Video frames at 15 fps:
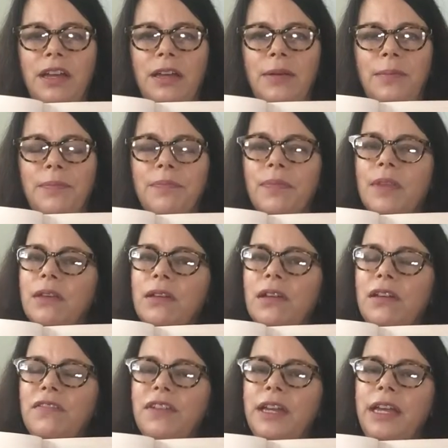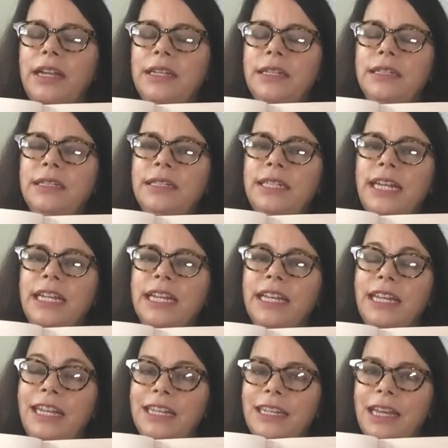of a
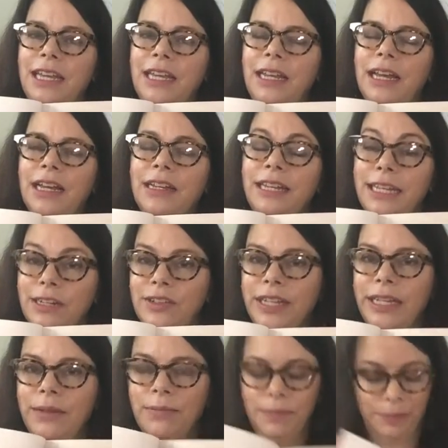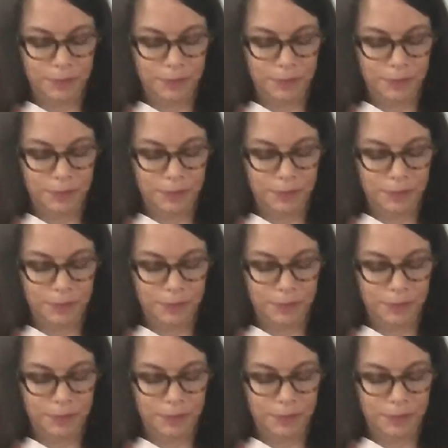setting in Italy.